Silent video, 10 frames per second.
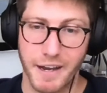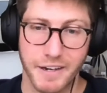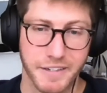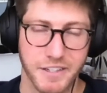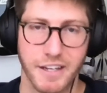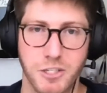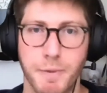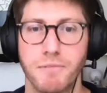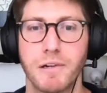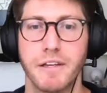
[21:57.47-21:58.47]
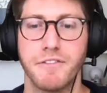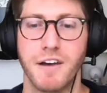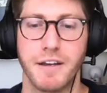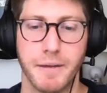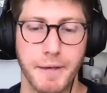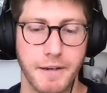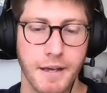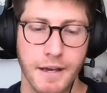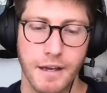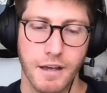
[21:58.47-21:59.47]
on. It's been really fun. I mean,